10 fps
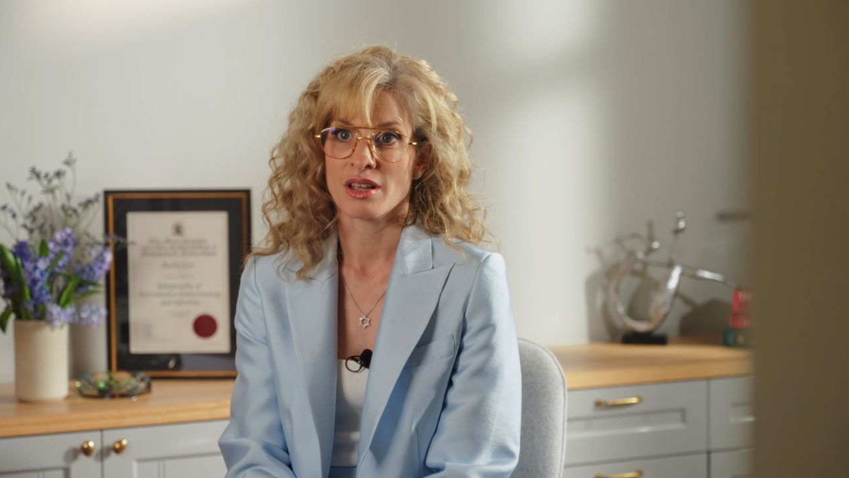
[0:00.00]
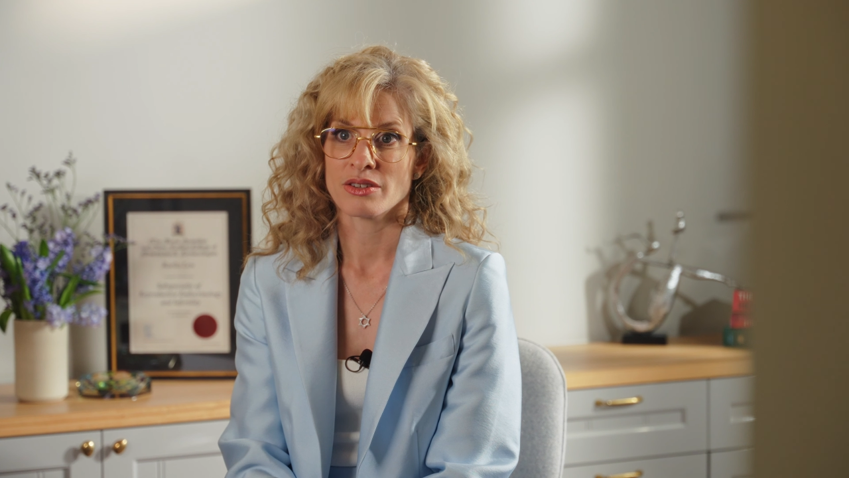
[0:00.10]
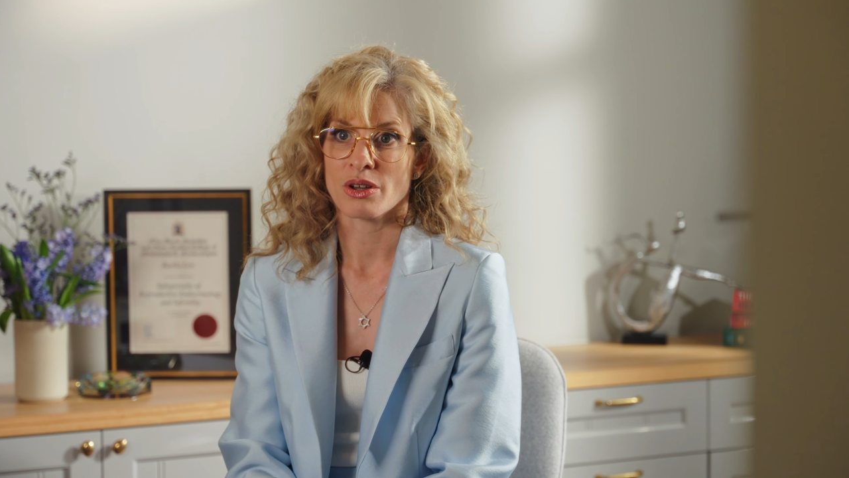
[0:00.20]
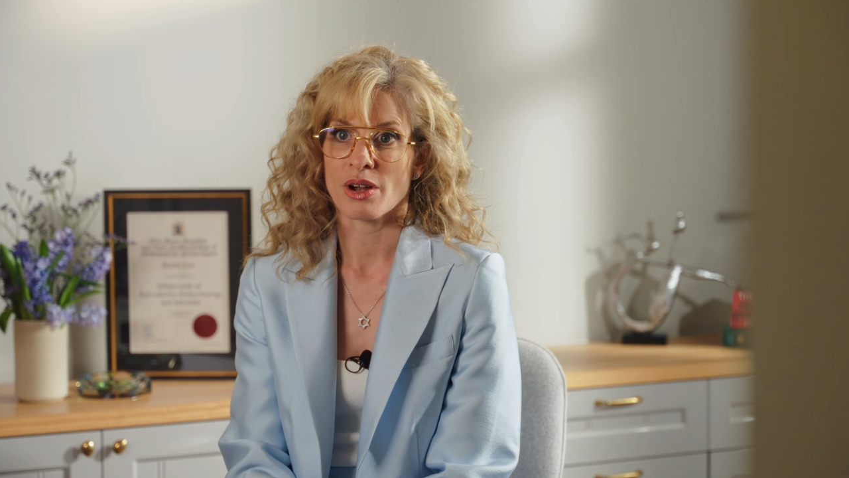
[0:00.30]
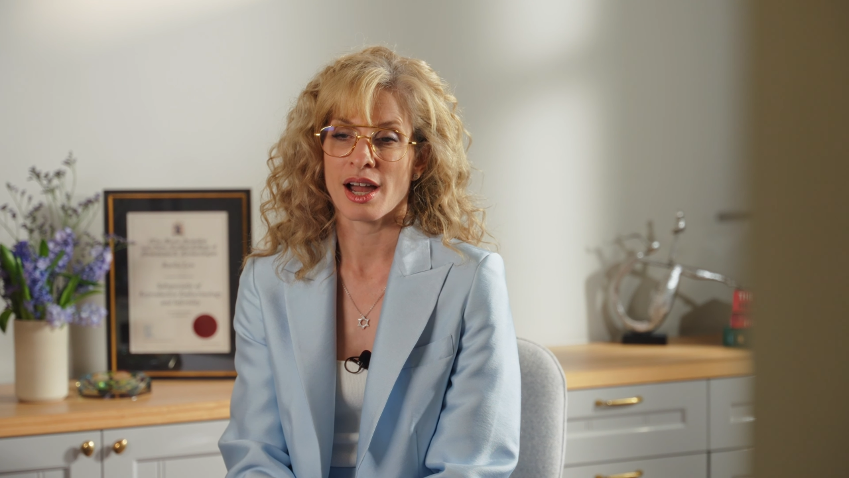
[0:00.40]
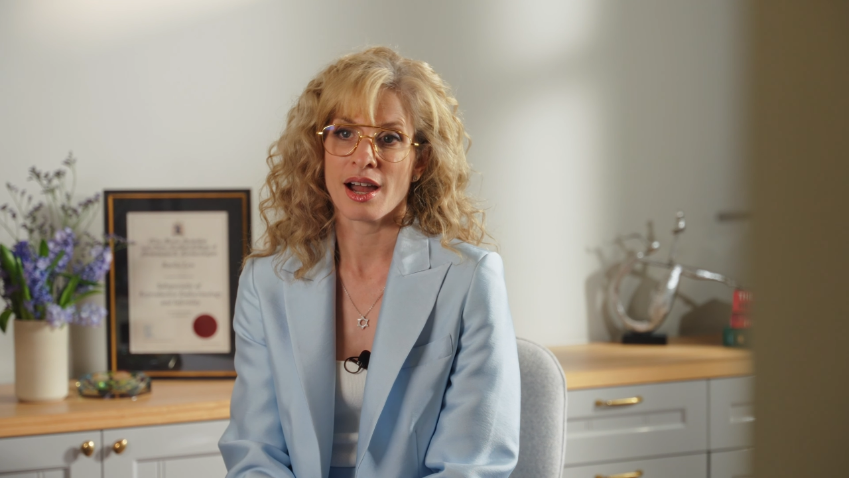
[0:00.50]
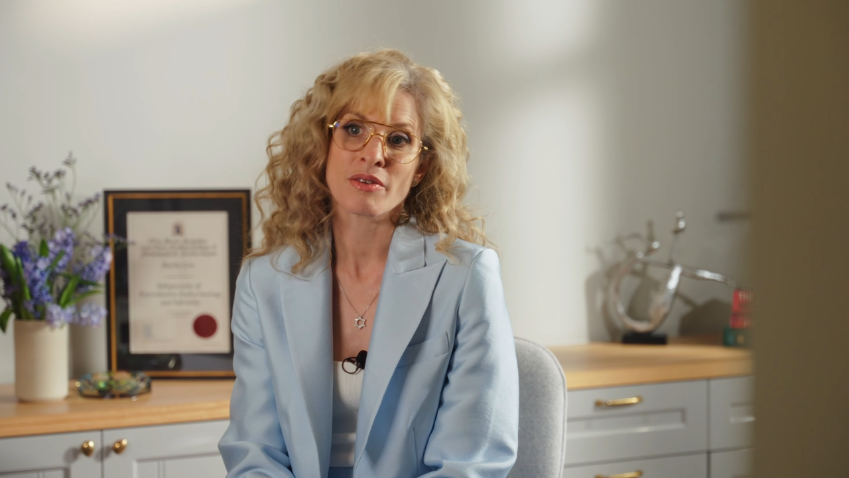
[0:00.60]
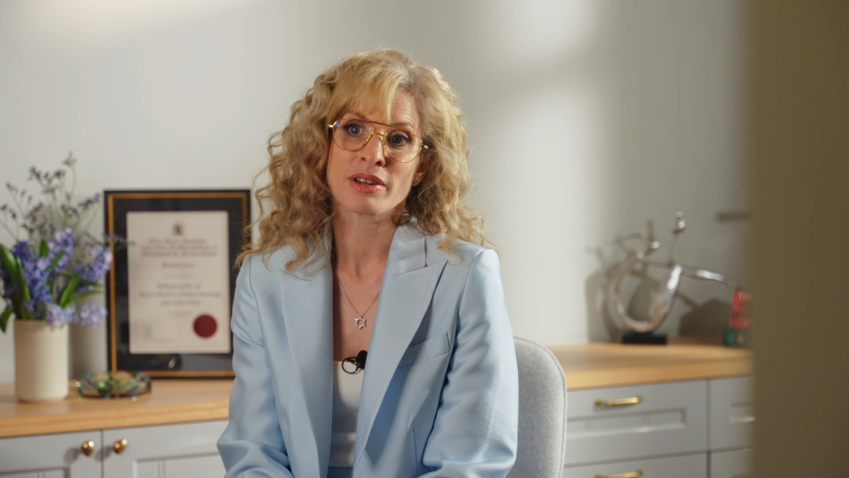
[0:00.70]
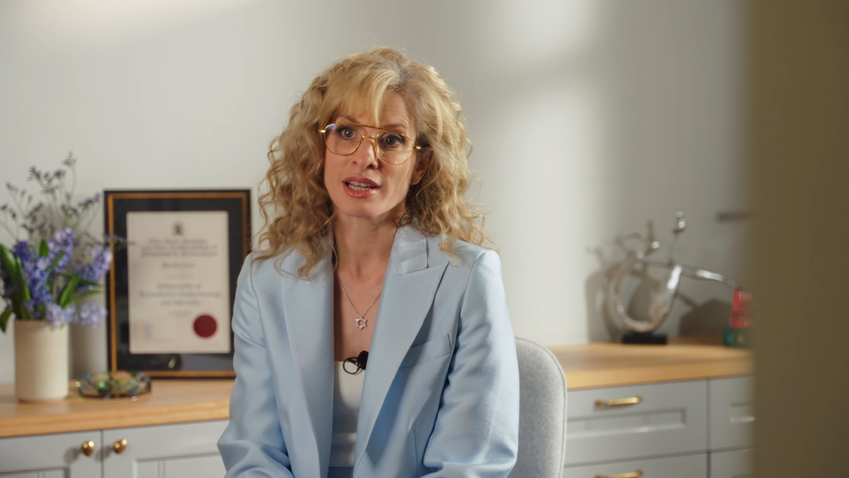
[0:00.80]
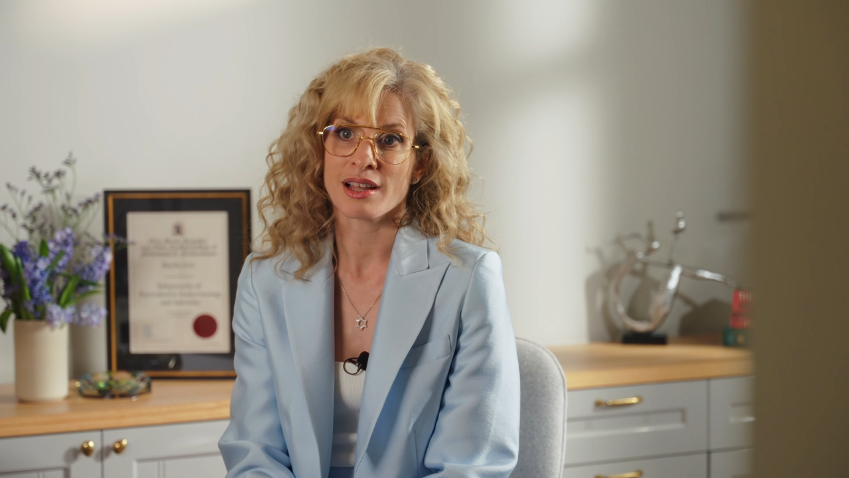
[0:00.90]
So I
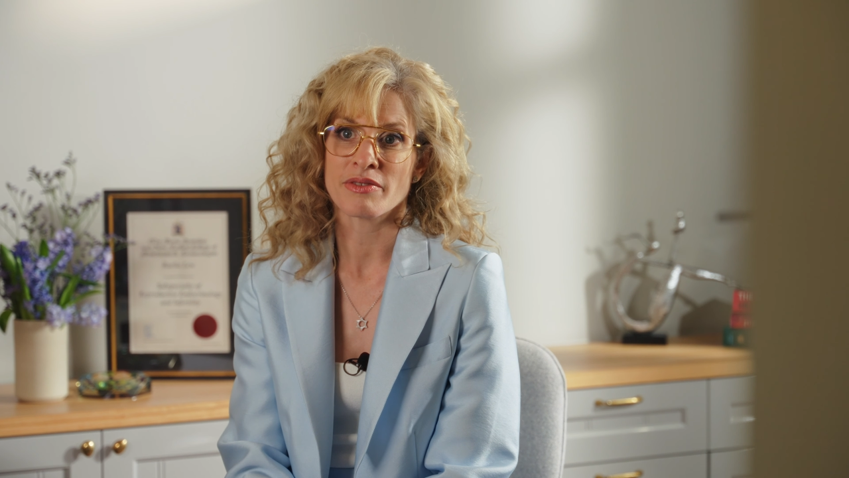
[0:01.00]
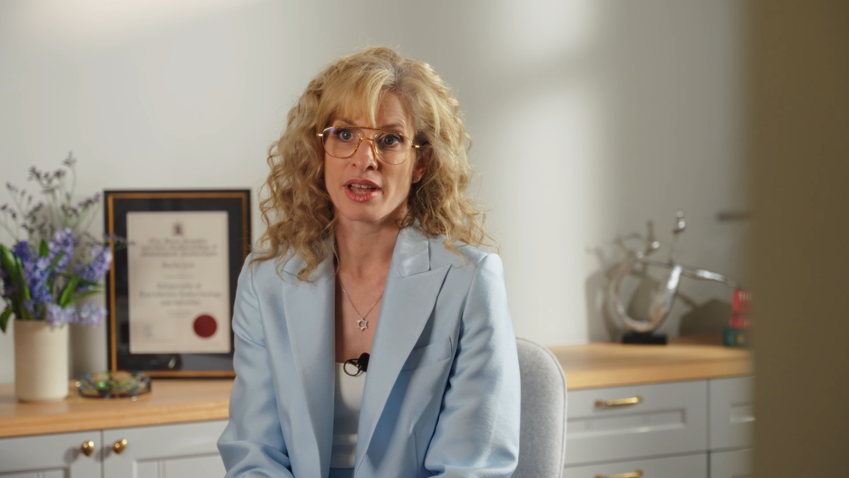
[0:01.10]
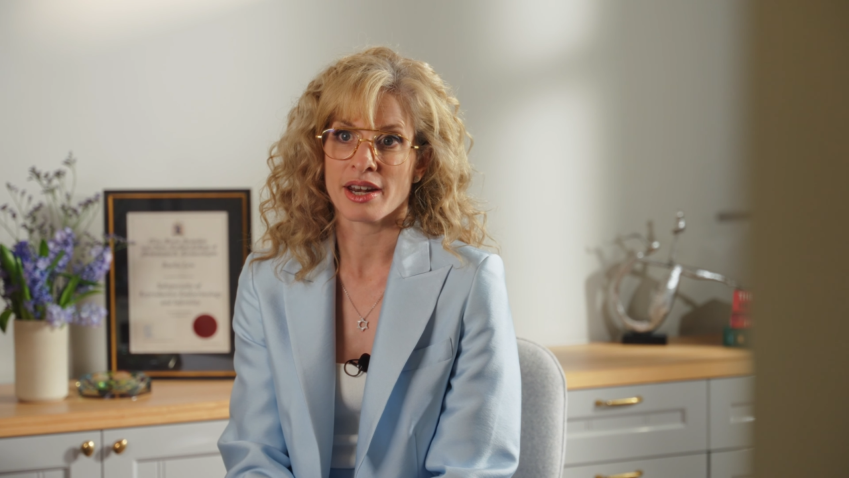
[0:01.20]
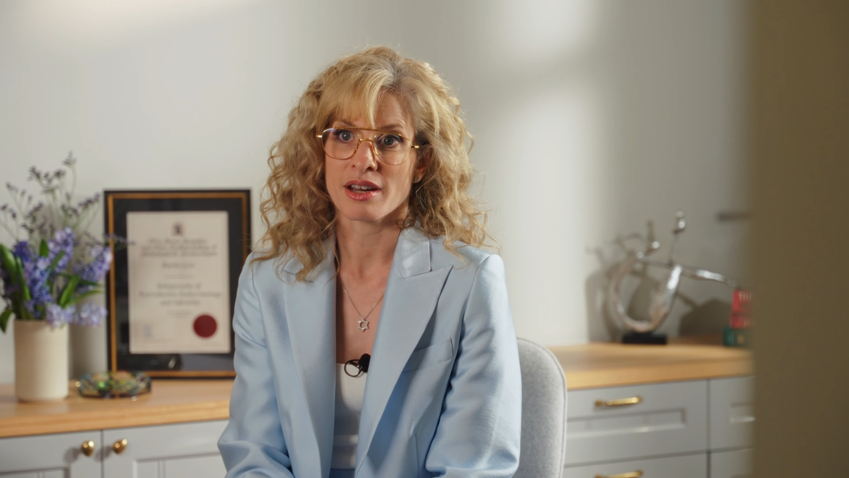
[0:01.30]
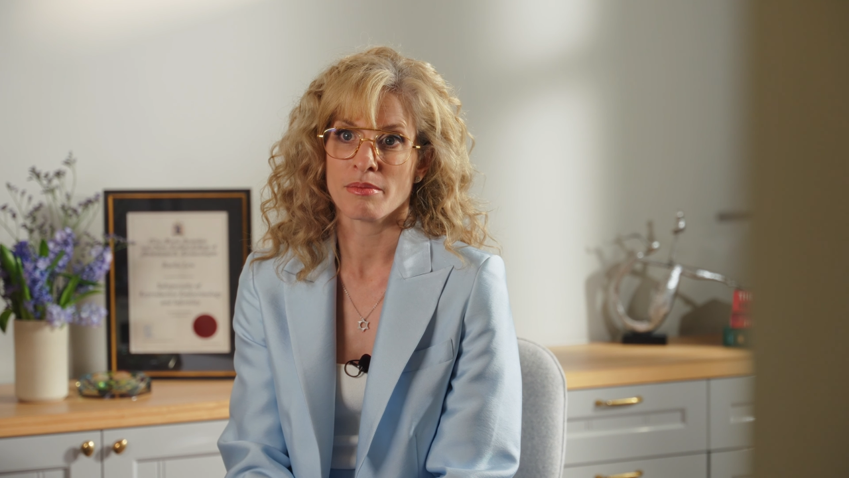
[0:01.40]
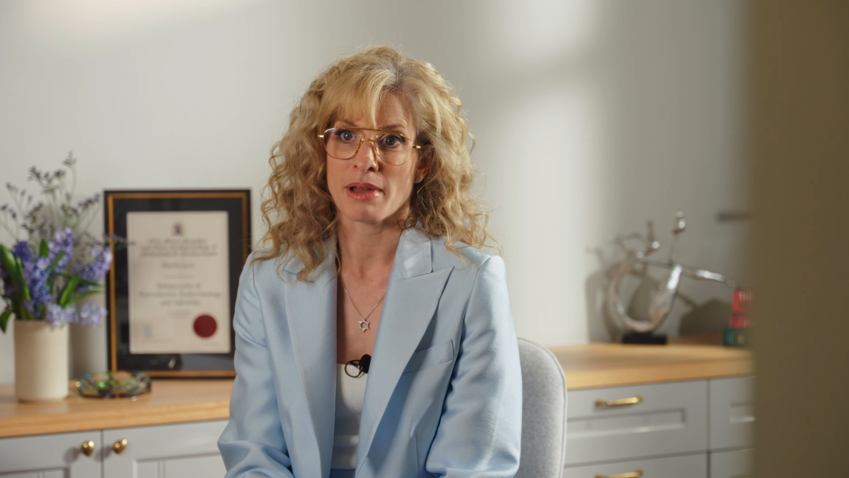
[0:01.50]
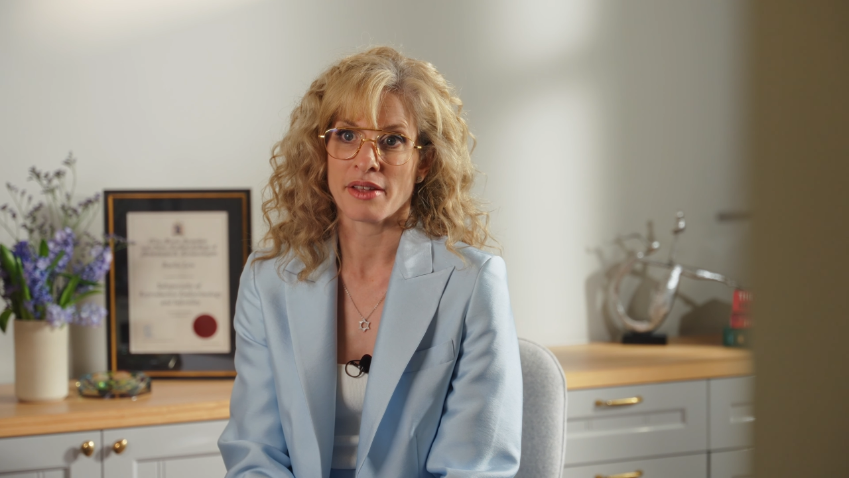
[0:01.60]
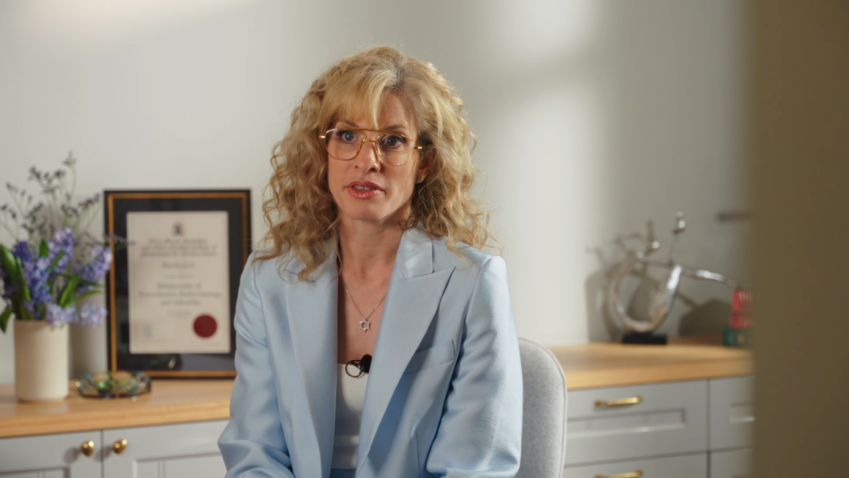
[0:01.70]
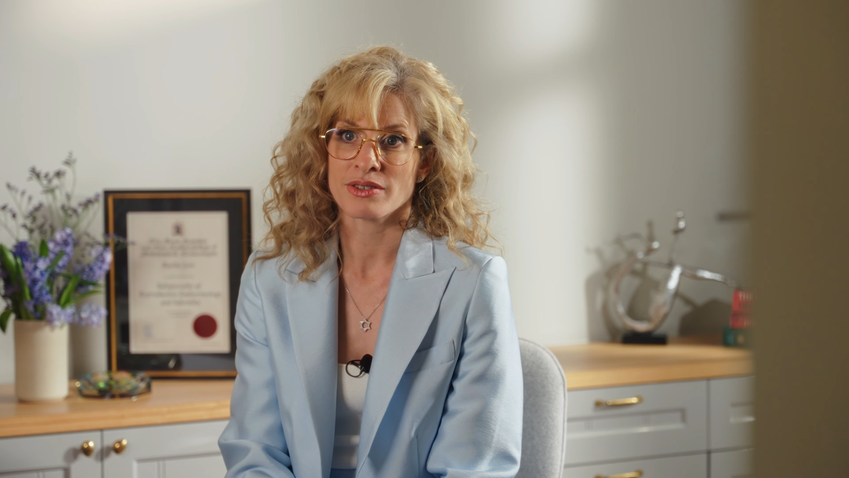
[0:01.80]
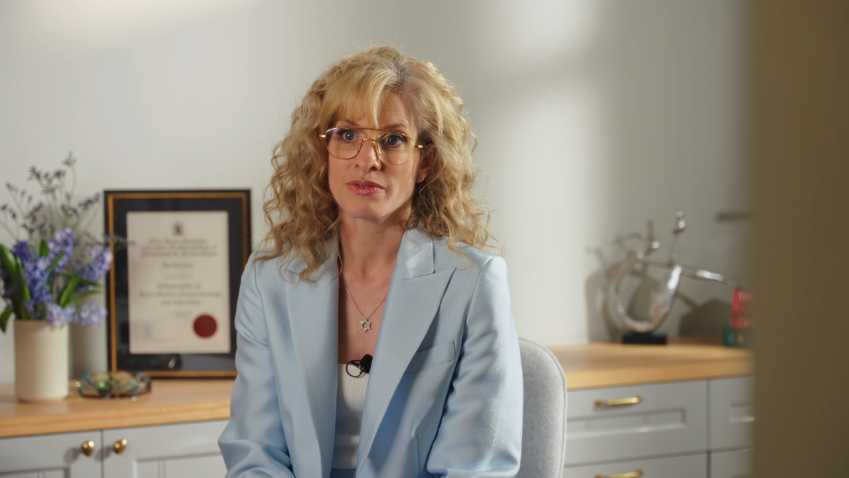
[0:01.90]
really love that
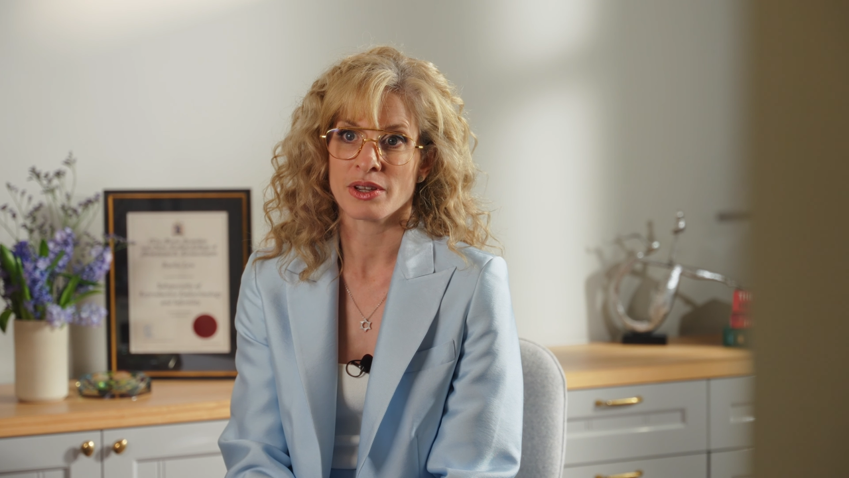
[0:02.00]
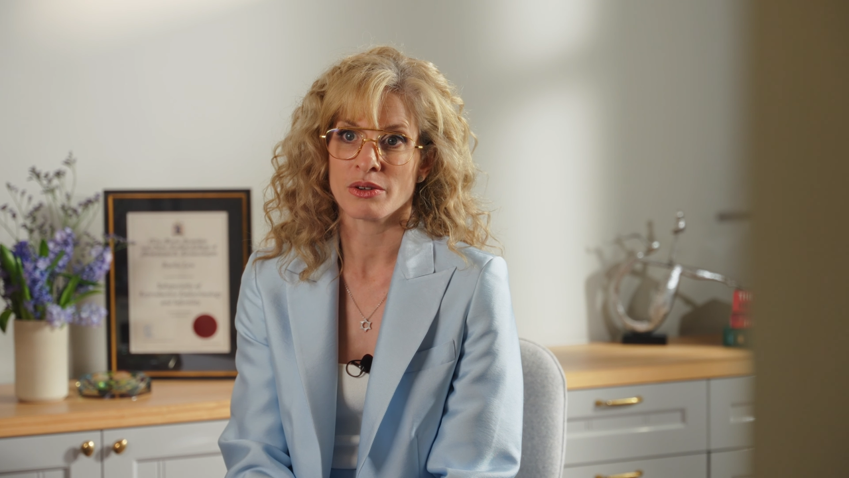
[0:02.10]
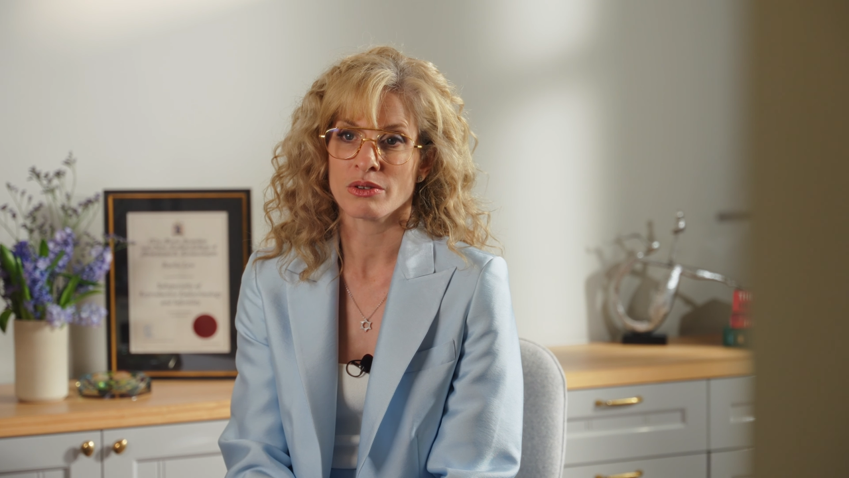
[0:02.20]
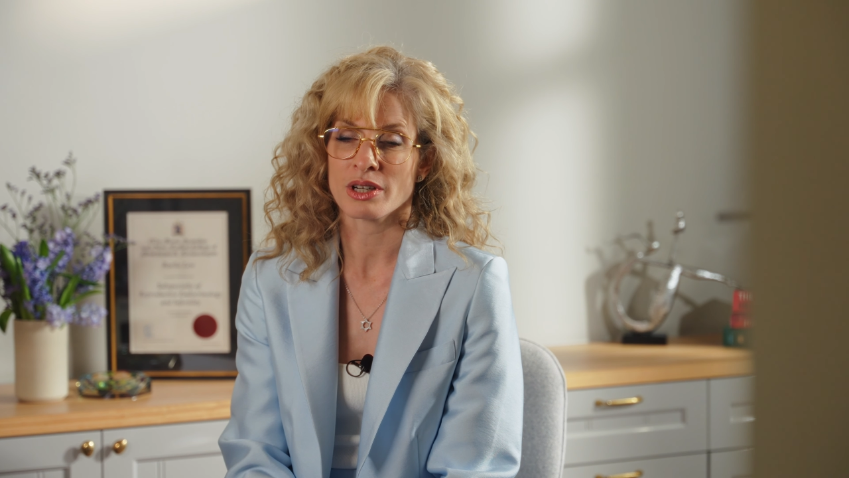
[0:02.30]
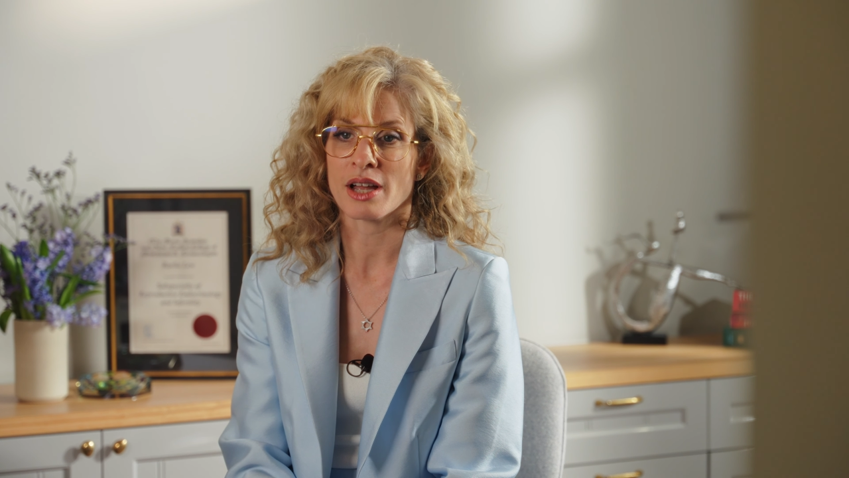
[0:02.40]
about this field.